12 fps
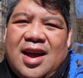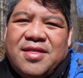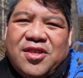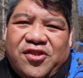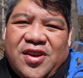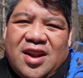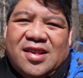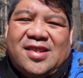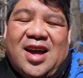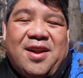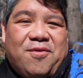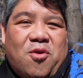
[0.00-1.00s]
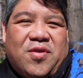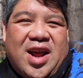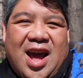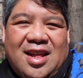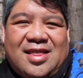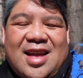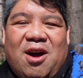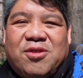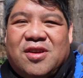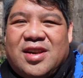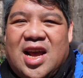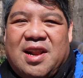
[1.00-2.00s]
and the genocide of over
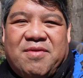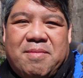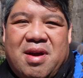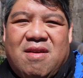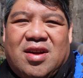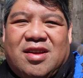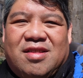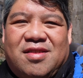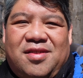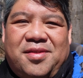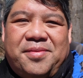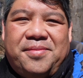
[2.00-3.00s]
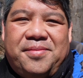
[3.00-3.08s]
8,000 Native Americans.